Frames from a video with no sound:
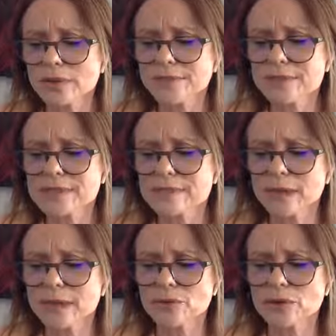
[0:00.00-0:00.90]
Grief is
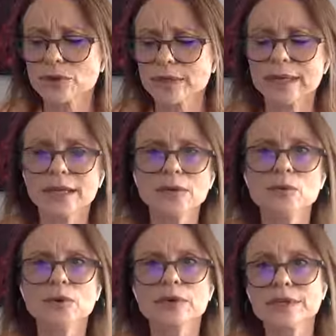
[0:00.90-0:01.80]
about turning
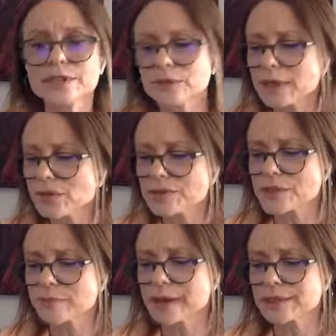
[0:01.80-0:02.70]
inward to
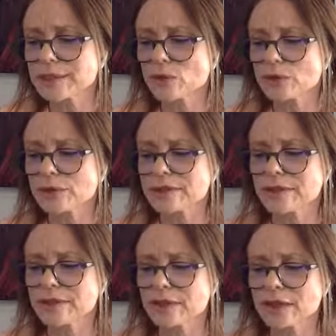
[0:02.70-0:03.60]
introspect in order
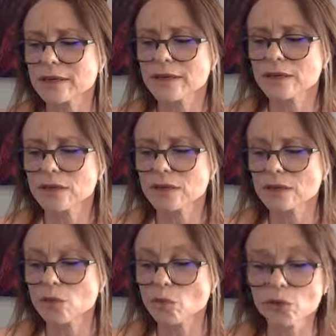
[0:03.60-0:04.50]
to think,
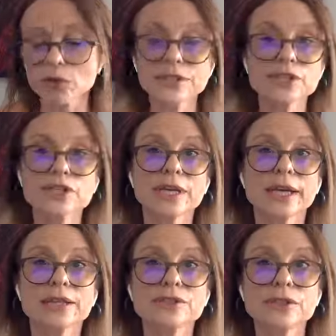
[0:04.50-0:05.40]
the world has
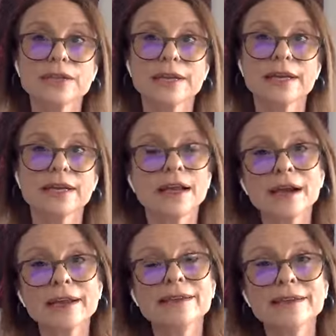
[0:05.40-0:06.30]
changed and
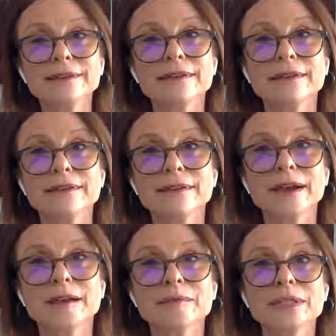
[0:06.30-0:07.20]
I need to
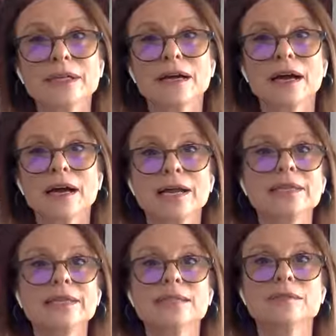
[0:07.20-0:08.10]
adapt.
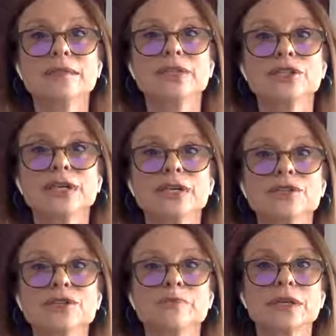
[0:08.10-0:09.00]
I need to make
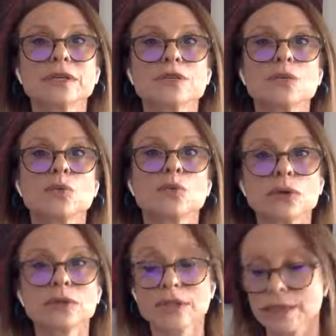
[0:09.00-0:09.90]
changes because the
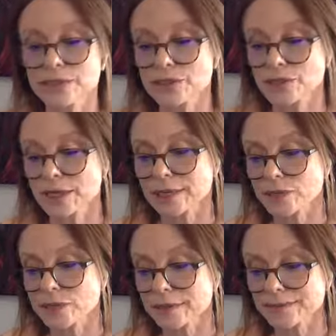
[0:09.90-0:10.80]
world has
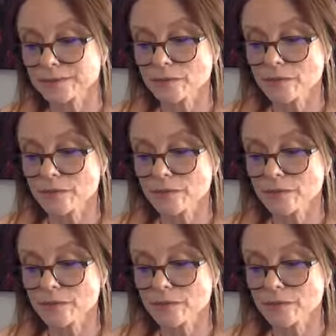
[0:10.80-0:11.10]
changed.